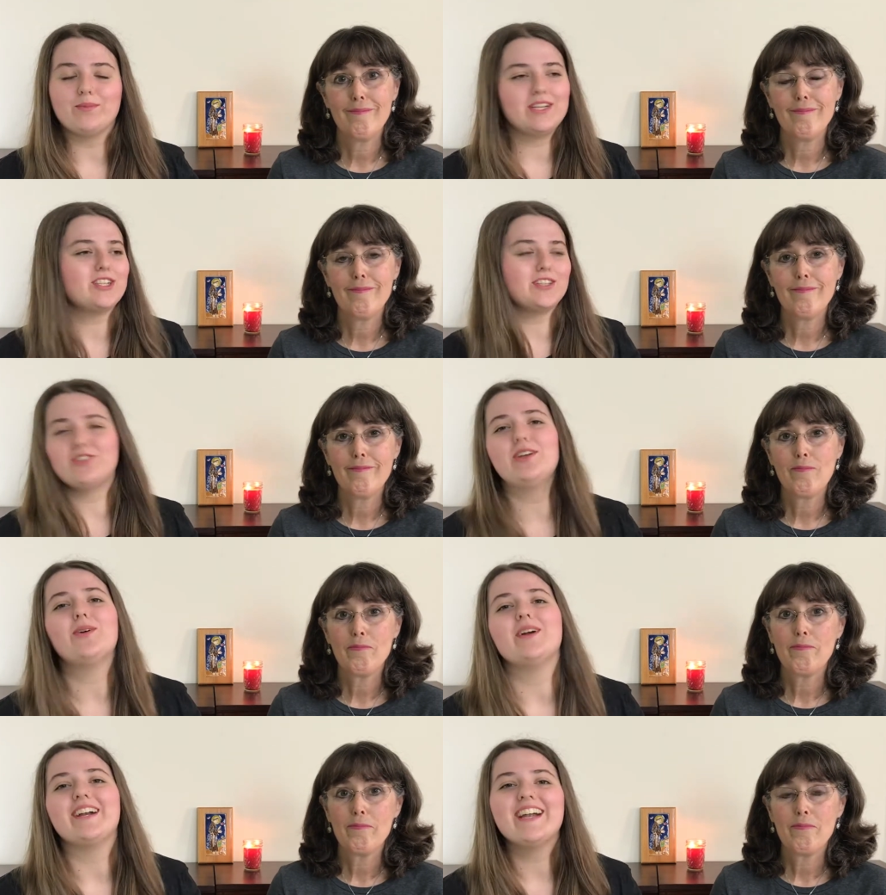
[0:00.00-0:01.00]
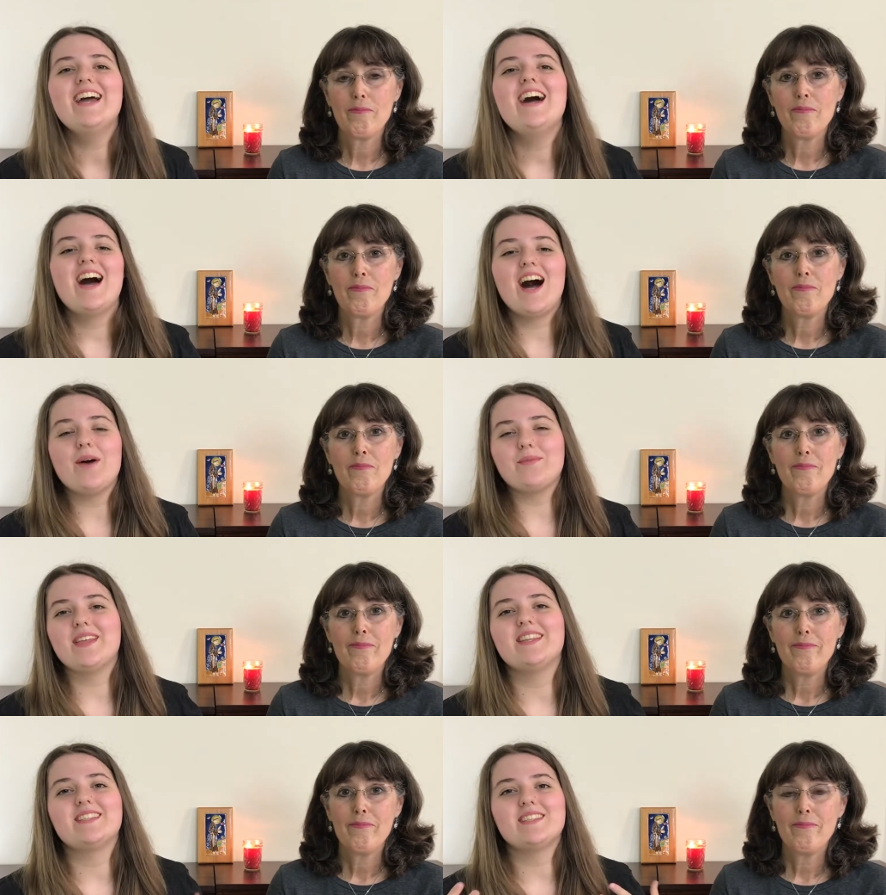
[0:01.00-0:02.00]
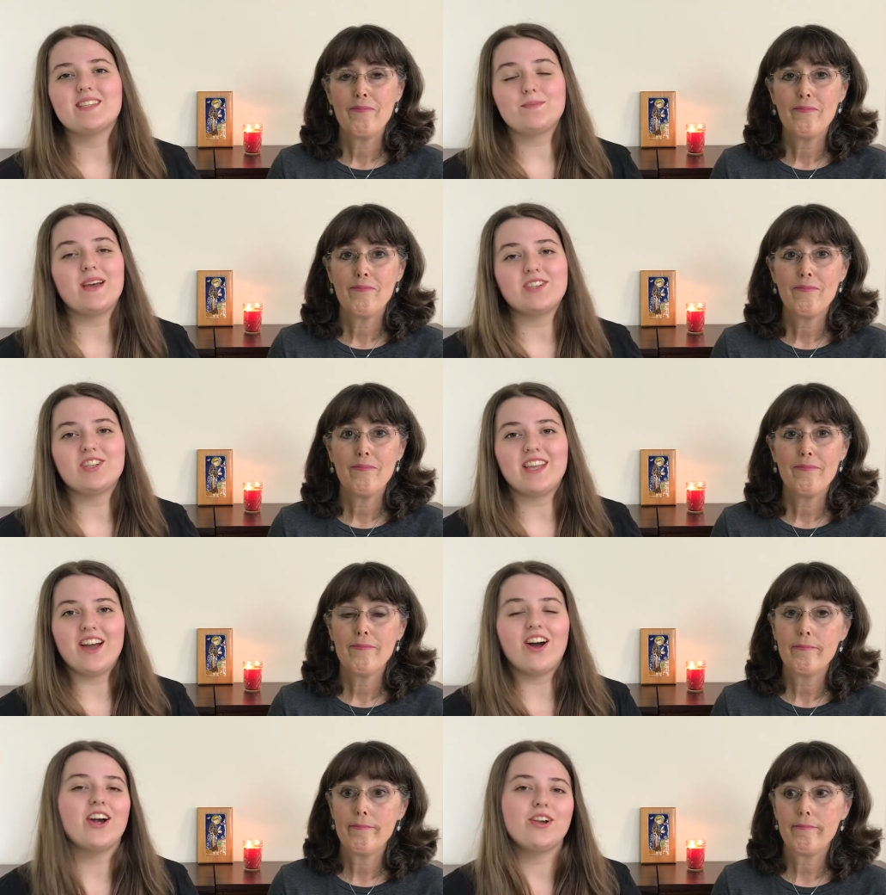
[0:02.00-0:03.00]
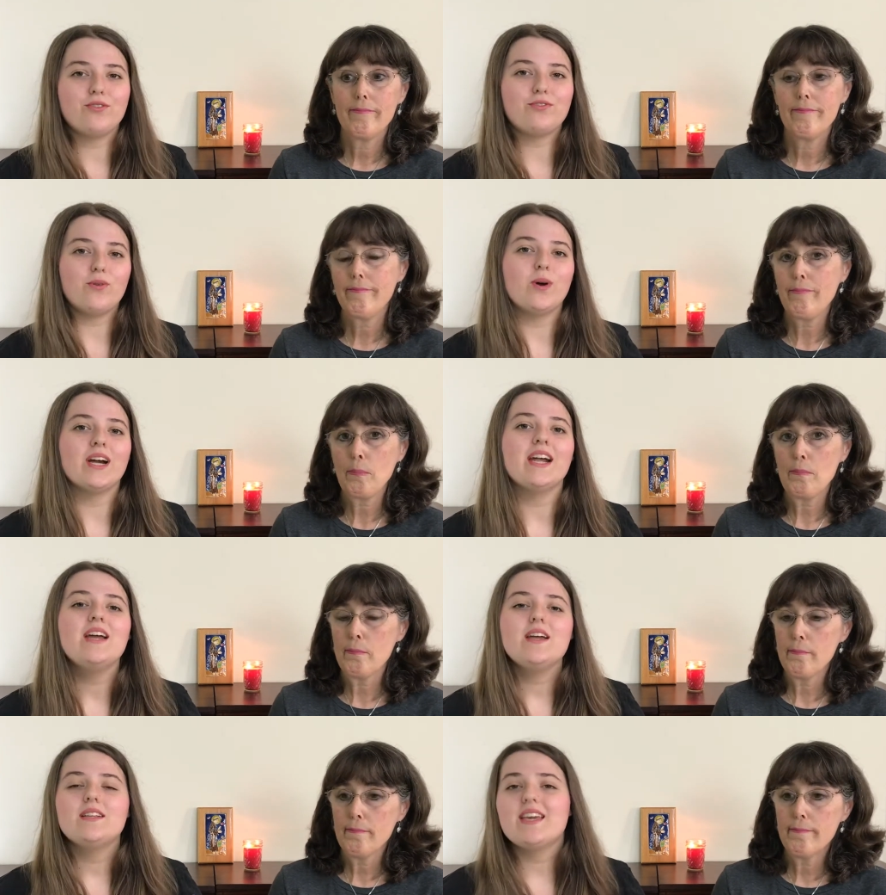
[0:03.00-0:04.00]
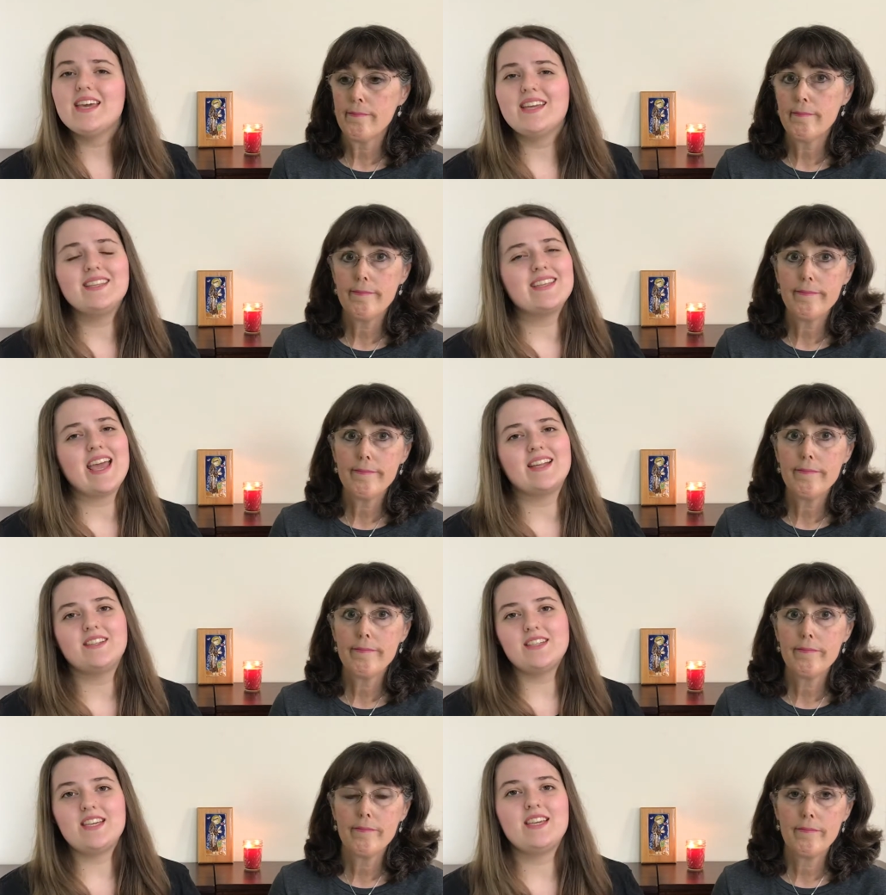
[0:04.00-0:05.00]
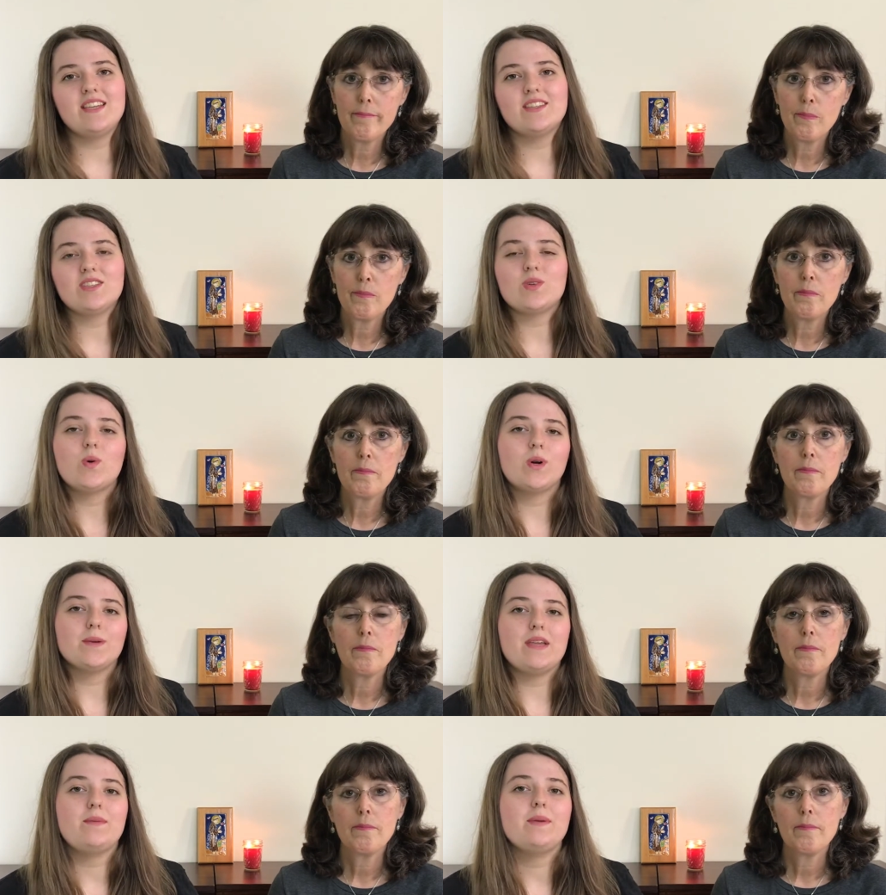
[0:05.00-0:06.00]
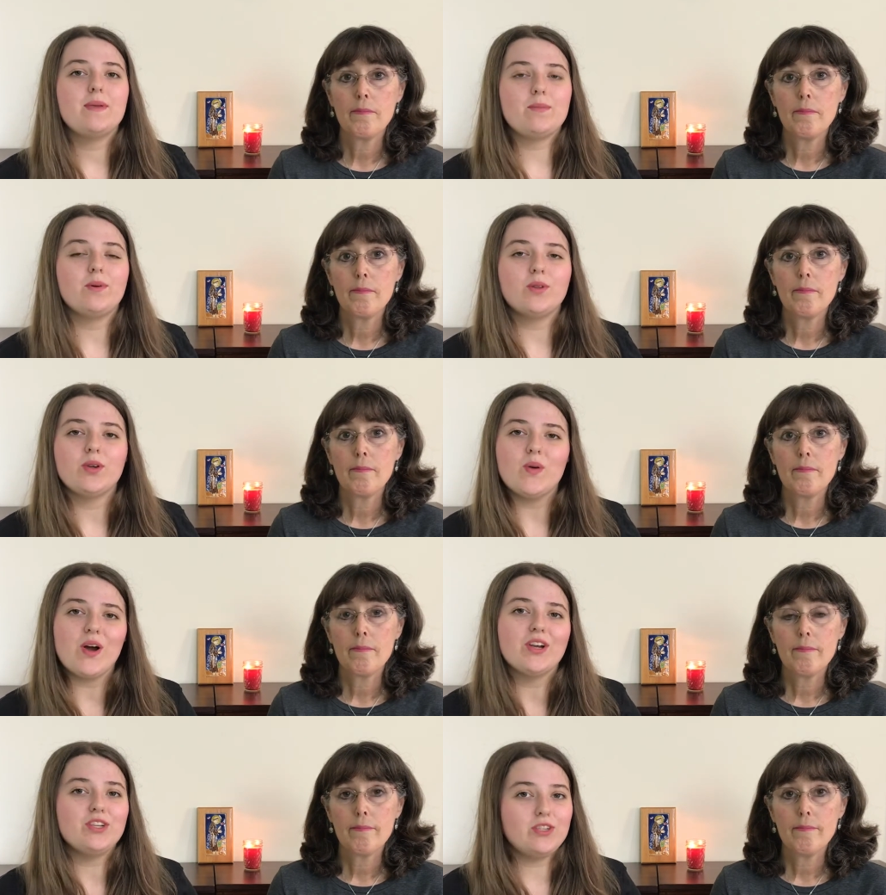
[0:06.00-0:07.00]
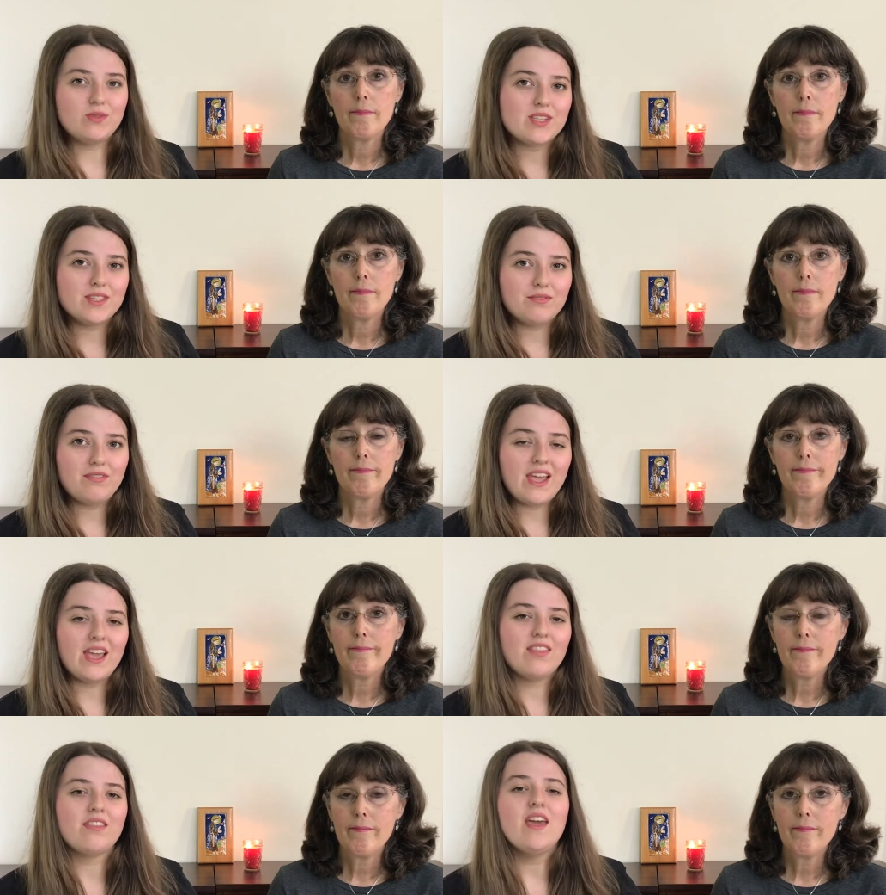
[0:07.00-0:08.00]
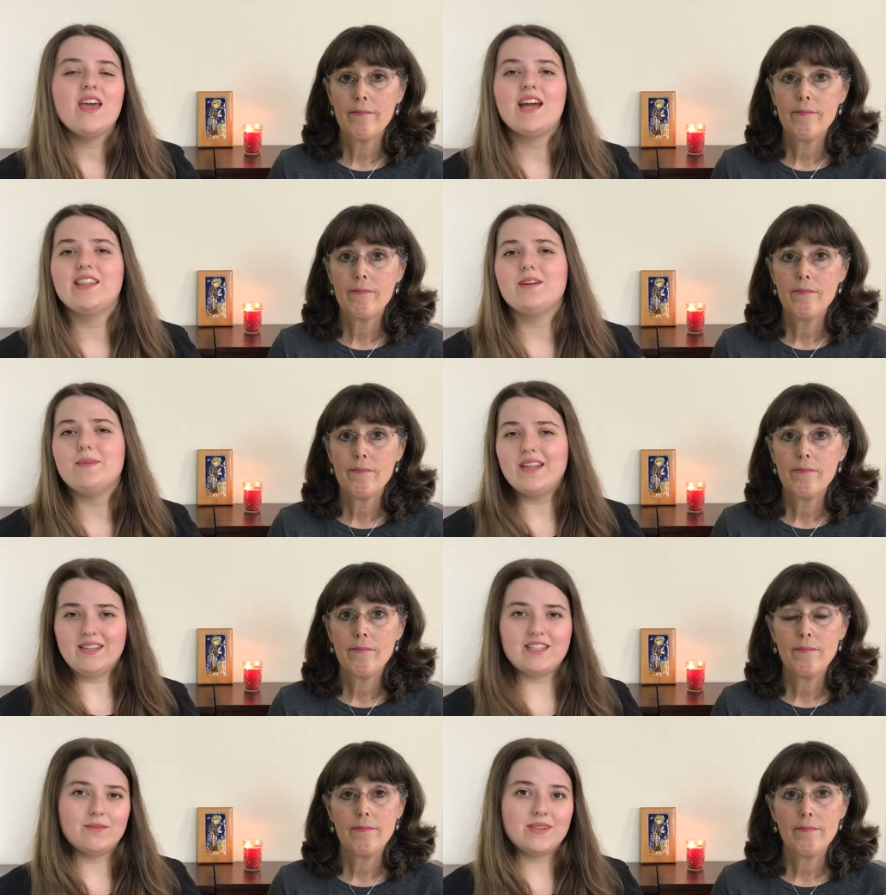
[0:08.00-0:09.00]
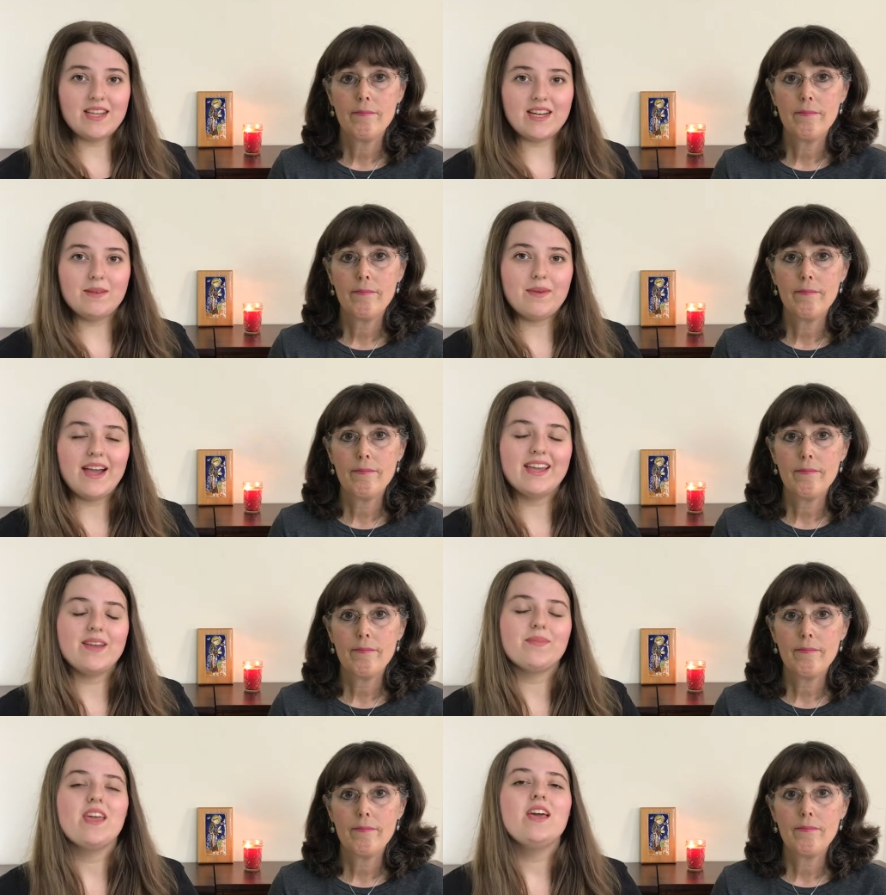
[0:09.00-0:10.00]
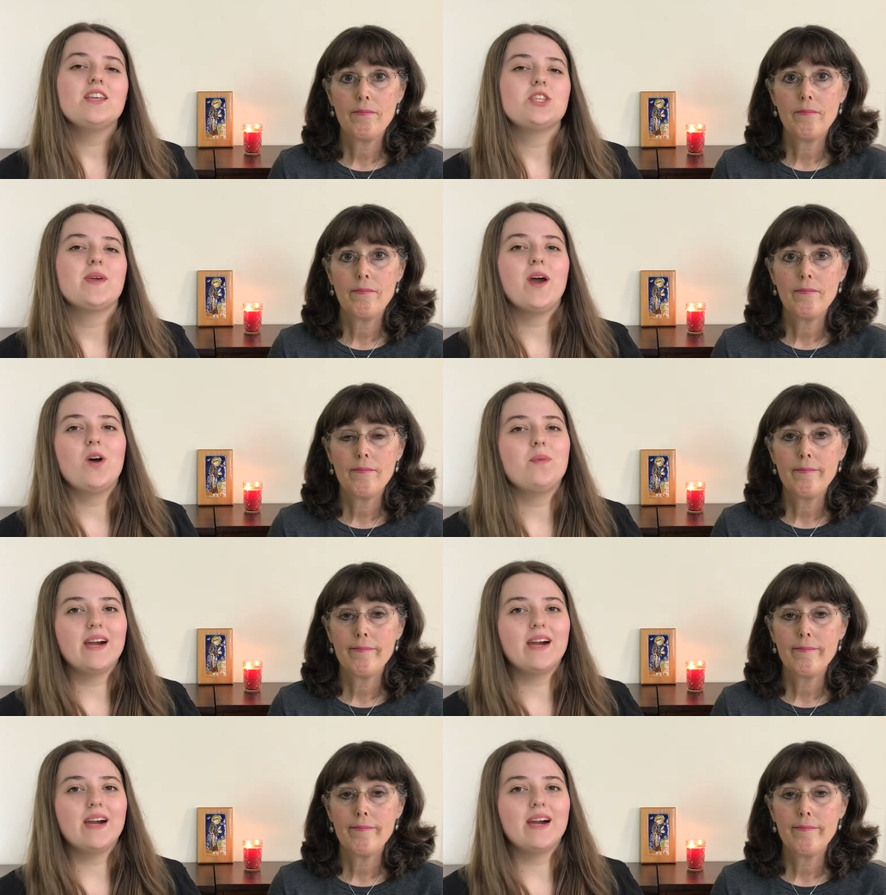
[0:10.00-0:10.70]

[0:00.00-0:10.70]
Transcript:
Speaker 1: preach on the street corner. Um, and this is especially hard for kids and teens, or maybe people who are new to the faith and they're a bit intimidated by it. So, we hope our